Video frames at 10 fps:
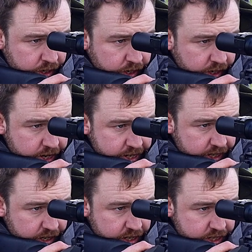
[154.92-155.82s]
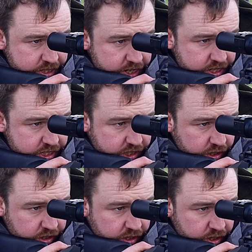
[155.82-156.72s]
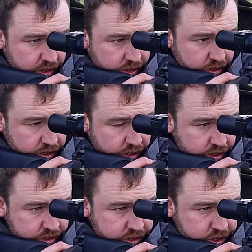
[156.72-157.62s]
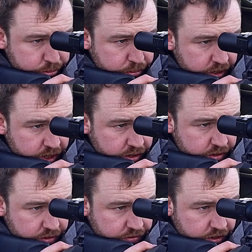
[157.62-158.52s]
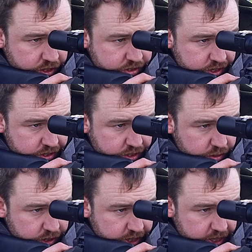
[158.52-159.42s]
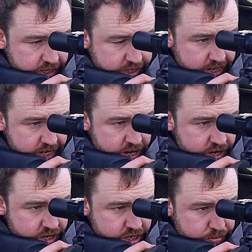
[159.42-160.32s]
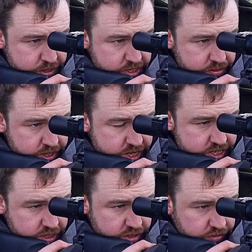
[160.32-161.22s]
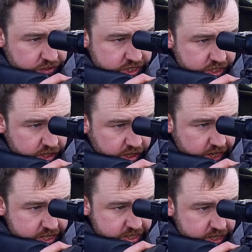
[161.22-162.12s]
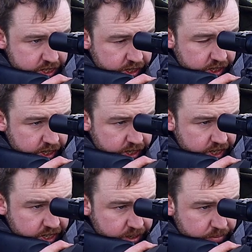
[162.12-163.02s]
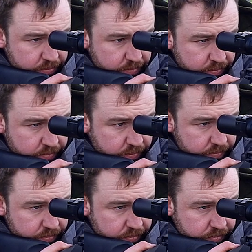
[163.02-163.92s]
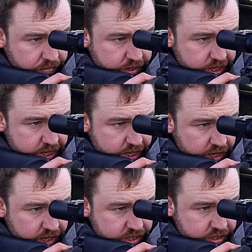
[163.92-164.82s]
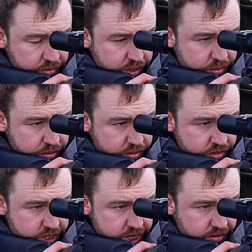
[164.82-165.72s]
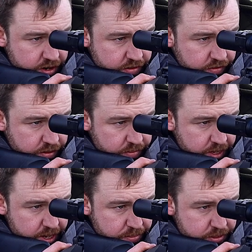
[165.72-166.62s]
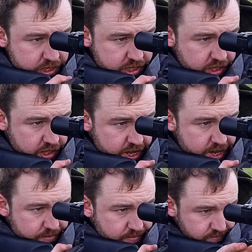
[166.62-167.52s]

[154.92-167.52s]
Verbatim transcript: And there you go. It's literally gone just below the first round. You quite clearly see, especially with these nice vis targets. Um, yeah, and so we will zero from that position there.